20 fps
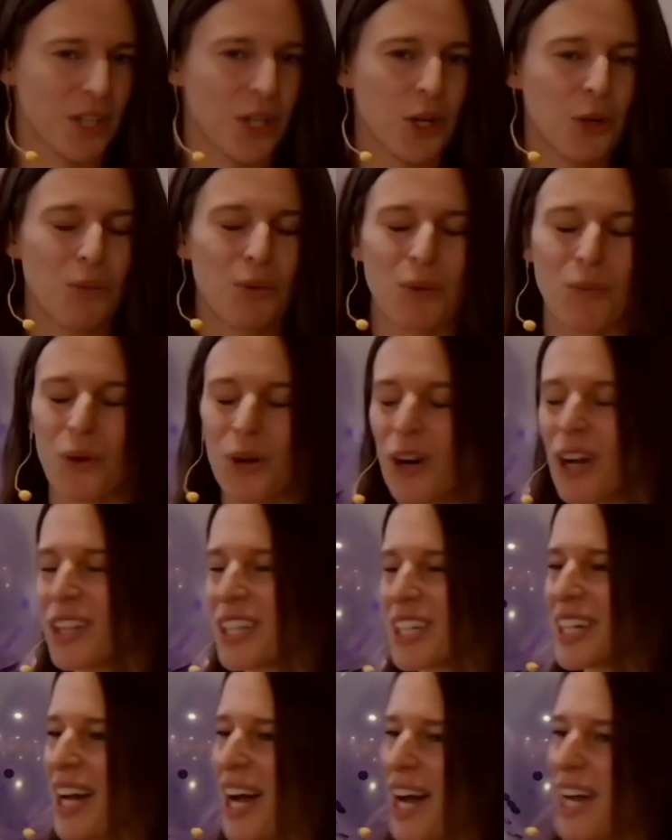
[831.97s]
When we're on
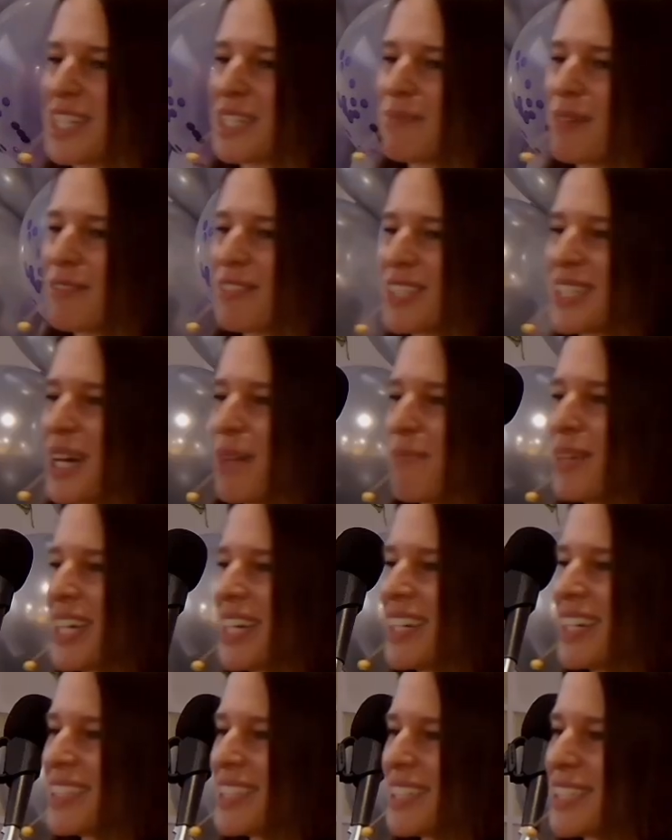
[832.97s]
the cusp of stepping
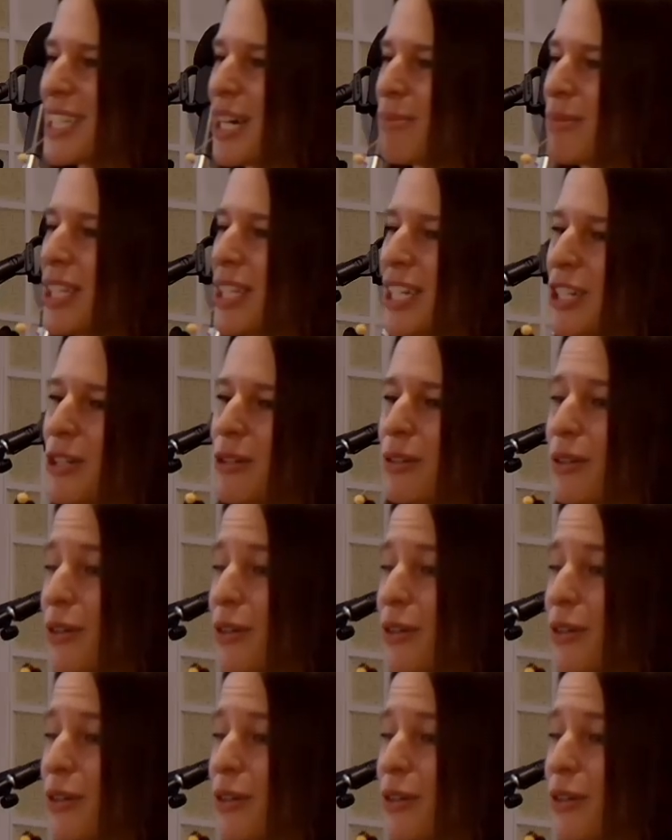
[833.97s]
into something new, there